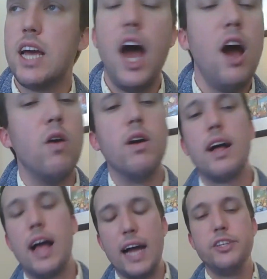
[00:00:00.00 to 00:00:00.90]
Oh,
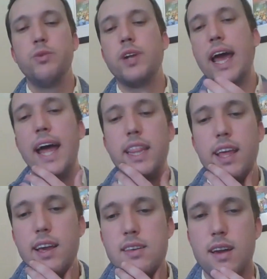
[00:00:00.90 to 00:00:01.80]
I do want to add
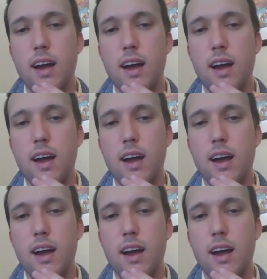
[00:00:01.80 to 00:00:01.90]
this.